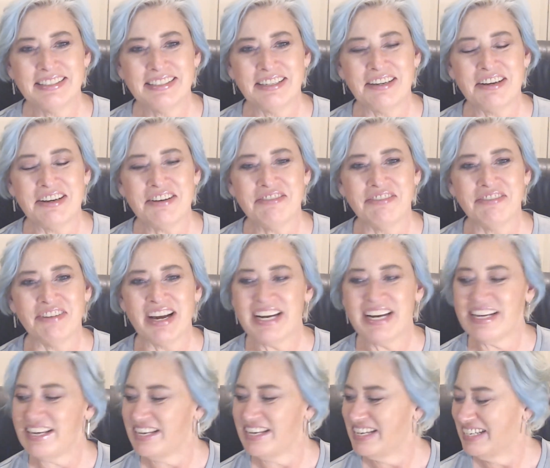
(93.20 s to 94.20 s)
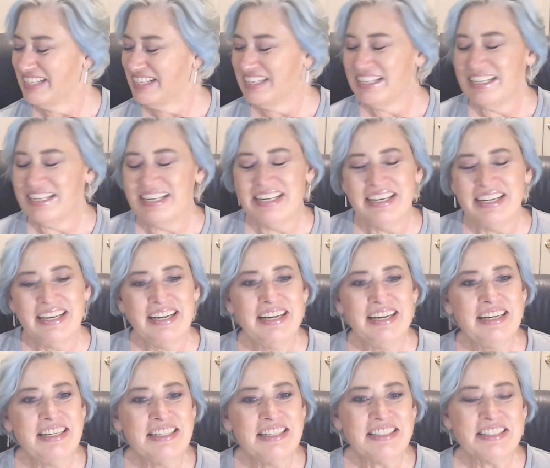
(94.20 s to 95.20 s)
Alrighty,
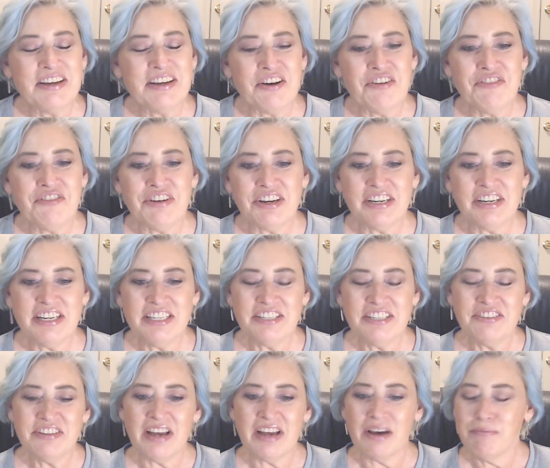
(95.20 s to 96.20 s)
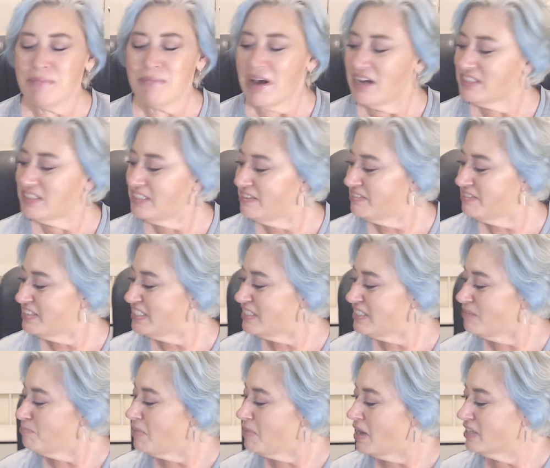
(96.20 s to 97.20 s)
so we're going to do an unboxing of this
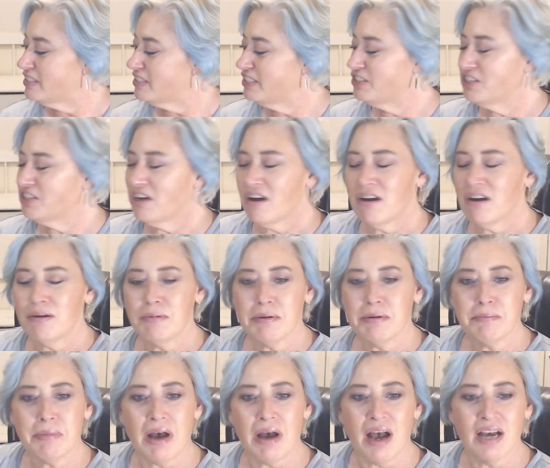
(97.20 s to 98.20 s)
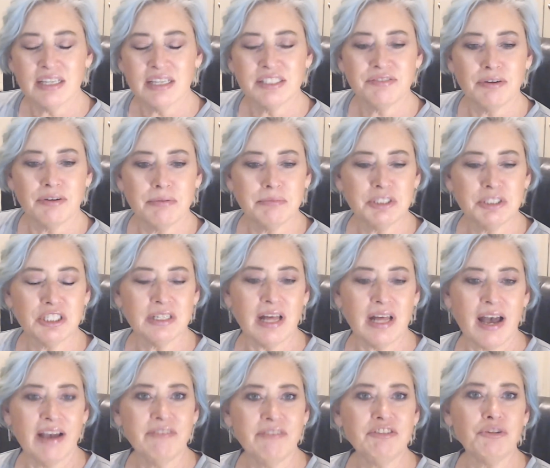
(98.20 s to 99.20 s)
BoxyCharm box from July
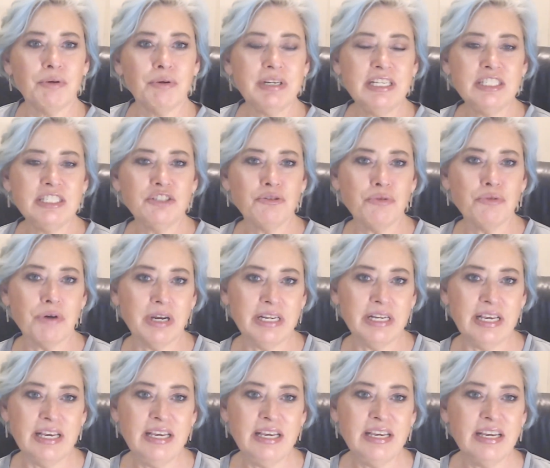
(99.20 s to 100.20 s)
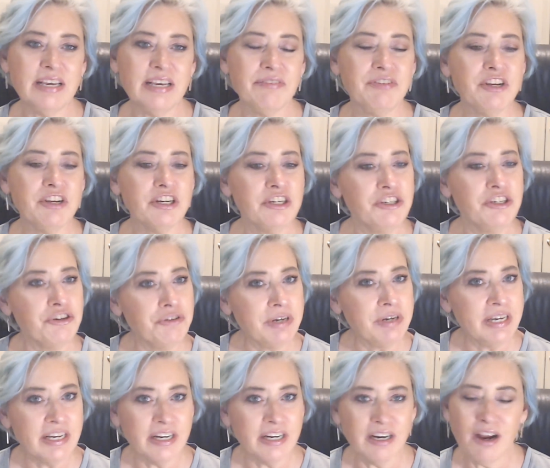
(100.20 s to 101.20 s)
of twenty twenty. If you're new
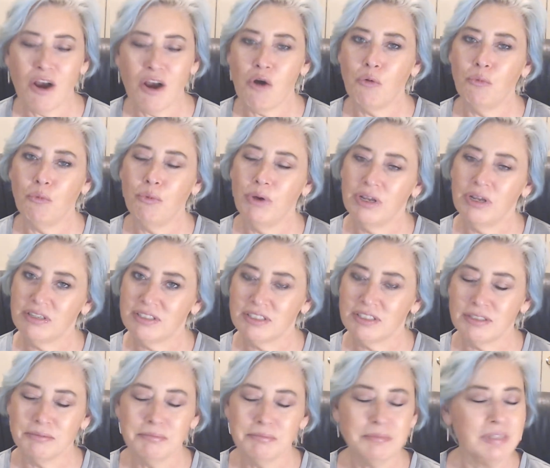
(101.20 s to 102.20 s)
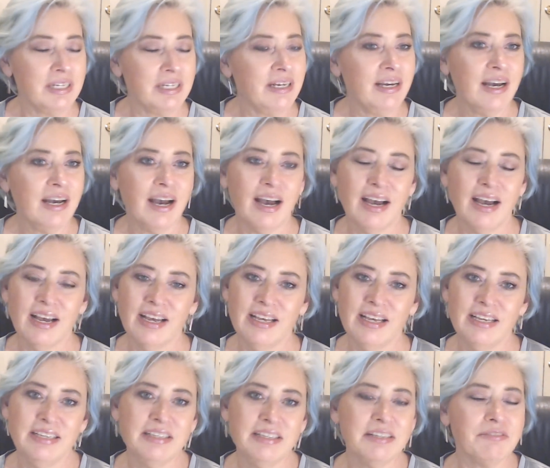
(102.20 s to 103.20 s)
here, welcome.
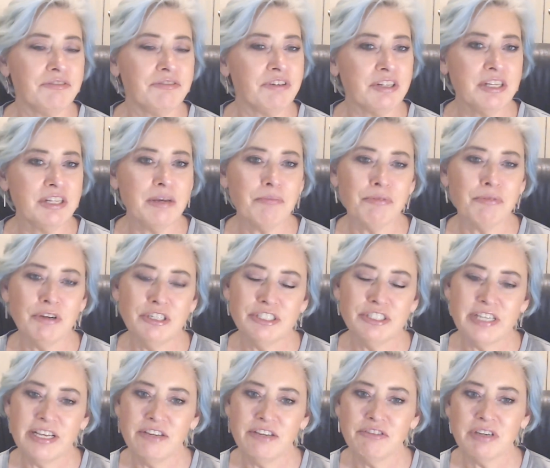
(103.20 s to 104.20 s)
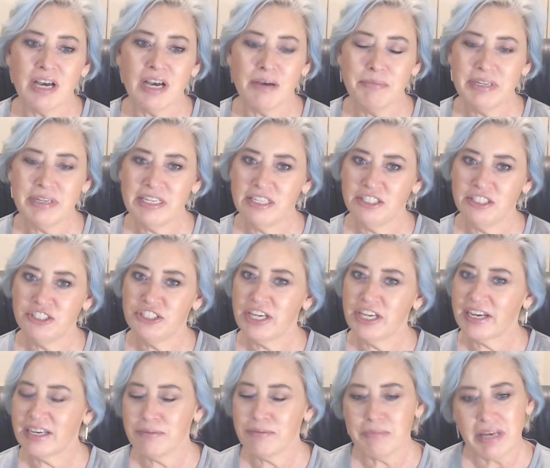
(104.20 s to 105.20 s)
I really appreciate you coming and
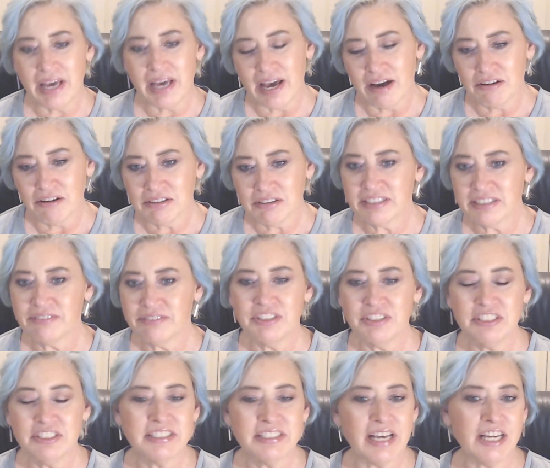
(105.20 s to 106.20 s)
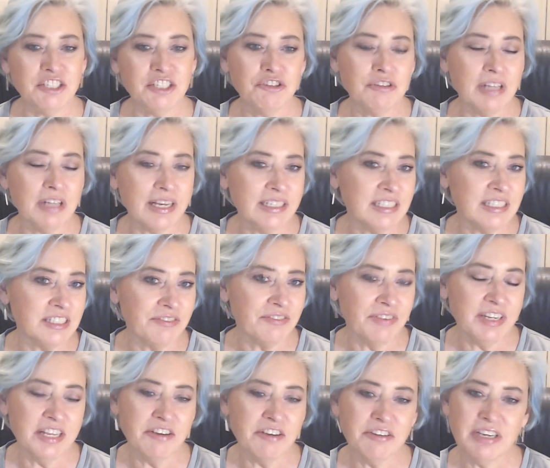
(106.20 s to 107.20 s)
checking me out. If you decide you like this
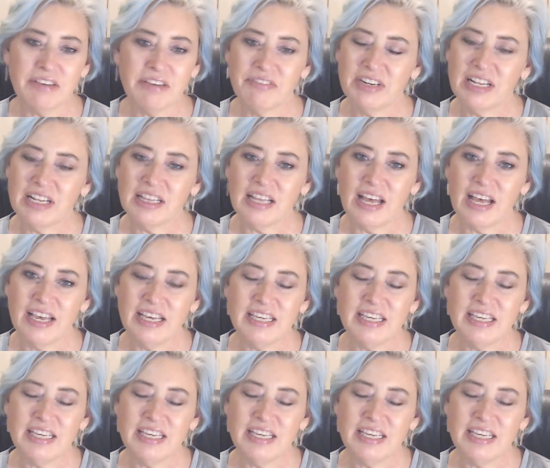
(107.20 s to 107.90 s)
video, give it a like,